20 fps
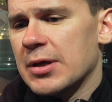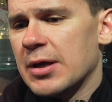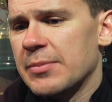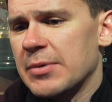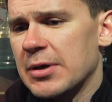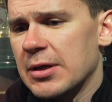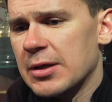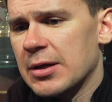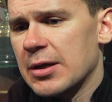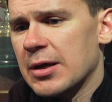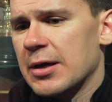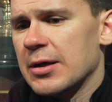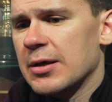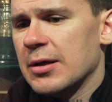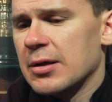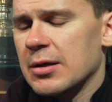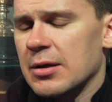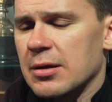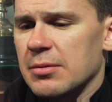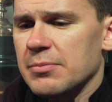I mean,
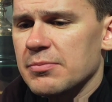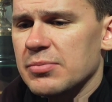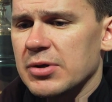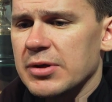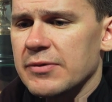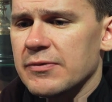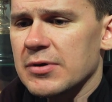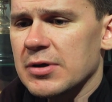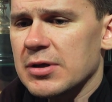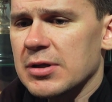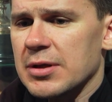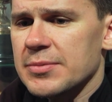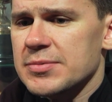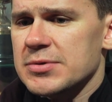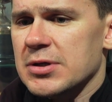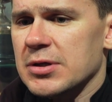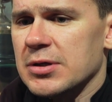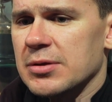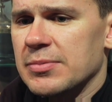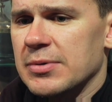I believe the
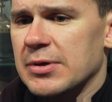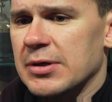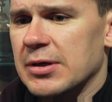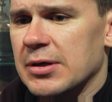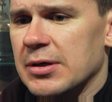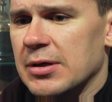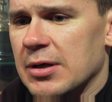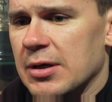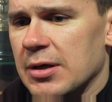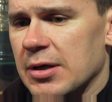club's going to be